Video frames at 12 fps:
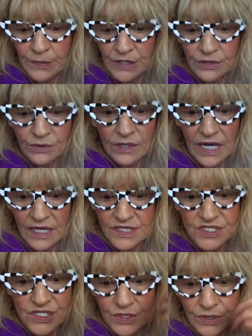But you
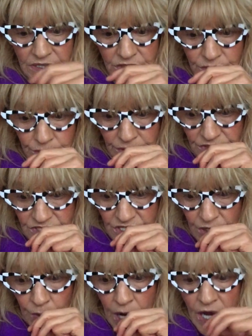guys, you can do it.
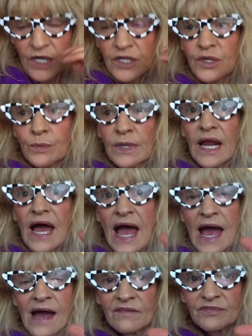So you will
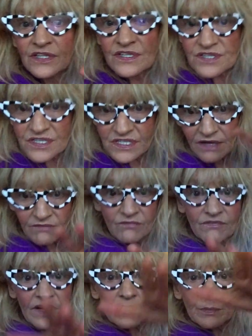have the sun
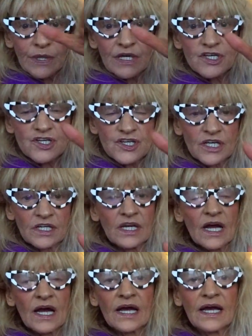vibration
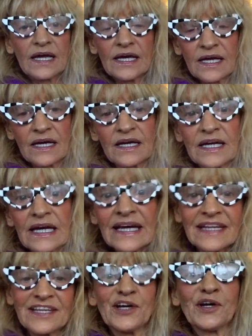
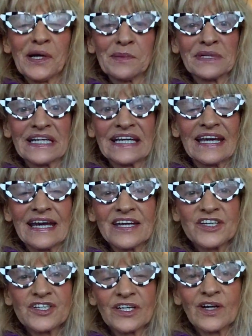in your
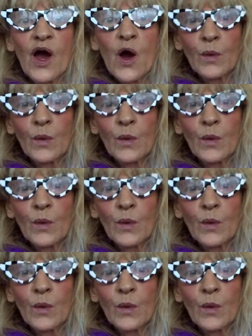communication,